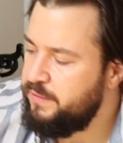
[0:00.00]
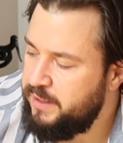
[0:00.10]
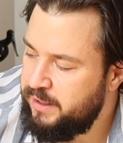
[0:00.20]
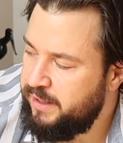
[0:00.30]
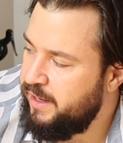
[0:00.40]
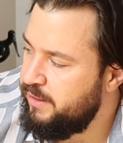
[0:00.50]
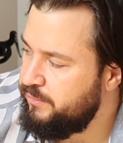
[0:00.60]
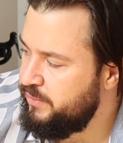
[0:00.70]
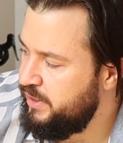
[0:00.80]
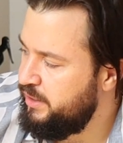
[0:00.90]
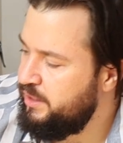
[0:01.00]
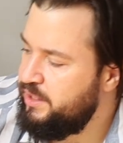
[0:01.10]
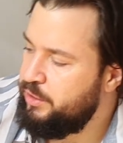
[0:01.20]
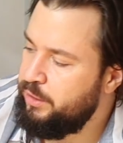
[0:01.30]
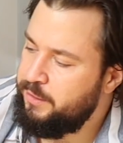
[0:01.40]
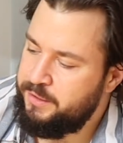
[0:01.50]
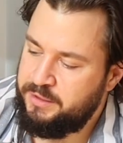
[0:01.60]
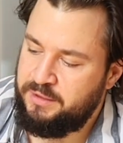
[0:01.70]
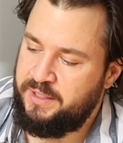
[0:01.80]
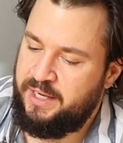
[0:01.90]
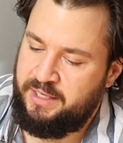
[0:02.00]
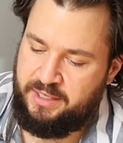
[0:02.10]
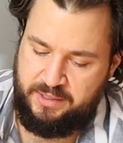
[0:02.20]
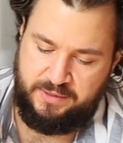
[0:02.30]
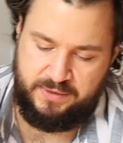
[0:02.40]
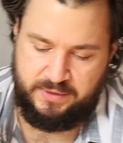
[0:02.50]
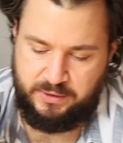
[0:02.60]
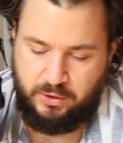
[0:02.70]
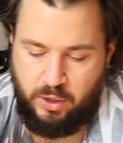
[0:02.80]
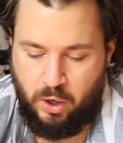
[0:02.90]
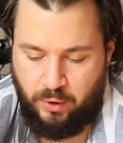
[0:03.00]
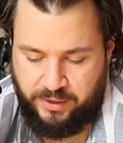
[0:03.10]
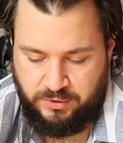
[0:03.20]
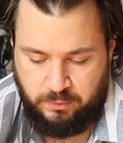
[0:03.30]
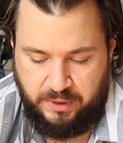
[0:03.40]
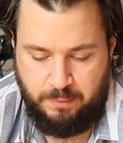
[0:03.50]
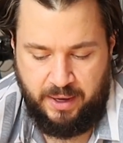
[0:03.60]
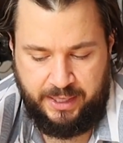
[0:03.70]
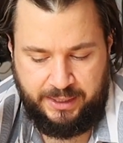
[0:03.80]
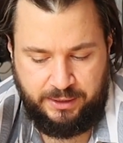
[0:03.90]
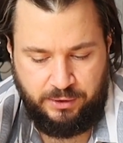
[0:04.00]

that I have in here that is going to be my